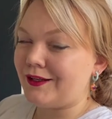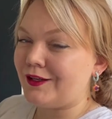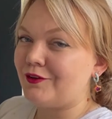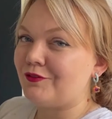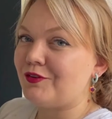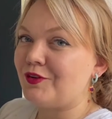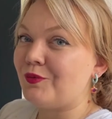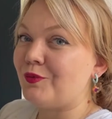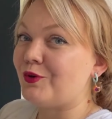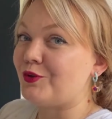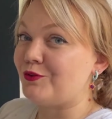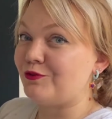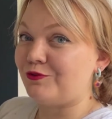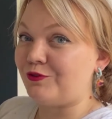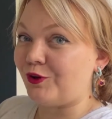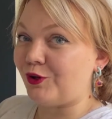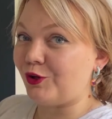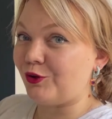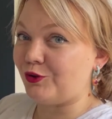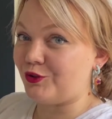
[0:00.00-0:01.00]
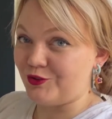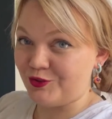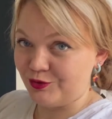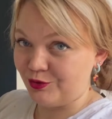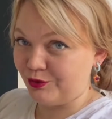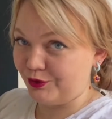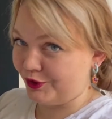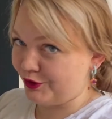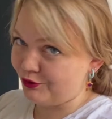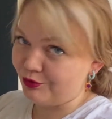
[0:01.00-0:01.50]
if you want to follow the
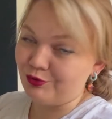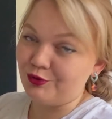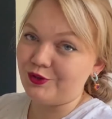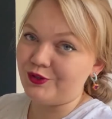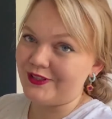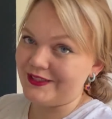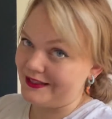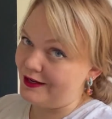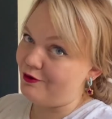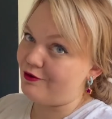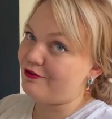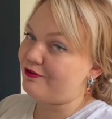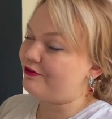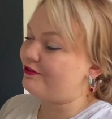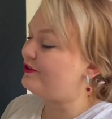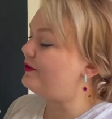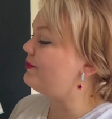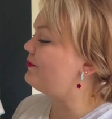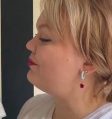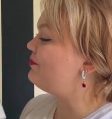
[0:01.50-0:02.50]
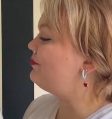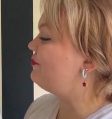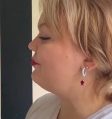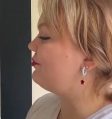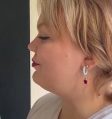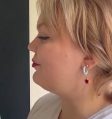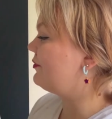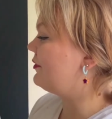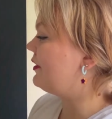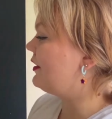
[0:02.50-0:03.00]
story through yourself.
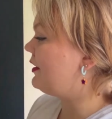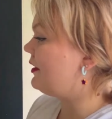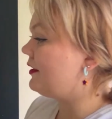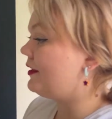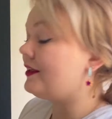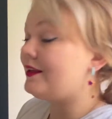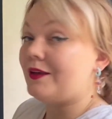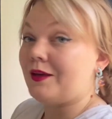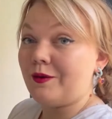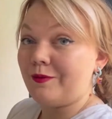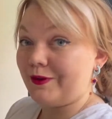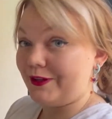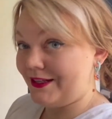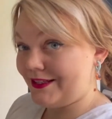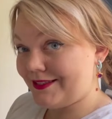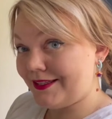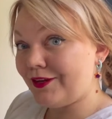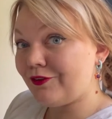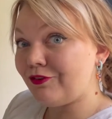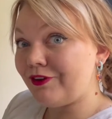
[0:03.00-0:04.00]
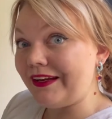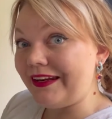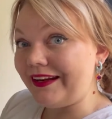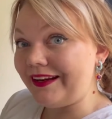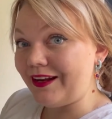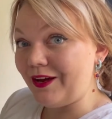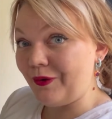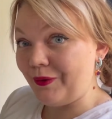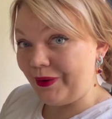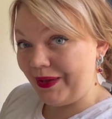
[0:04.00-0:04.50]
I'm gonna start reading
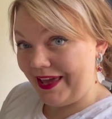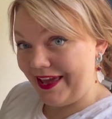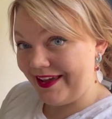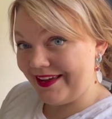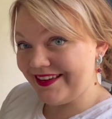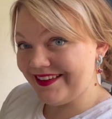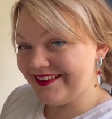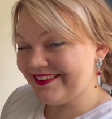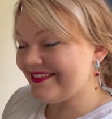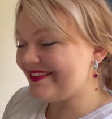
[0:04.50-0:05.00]
now, okay?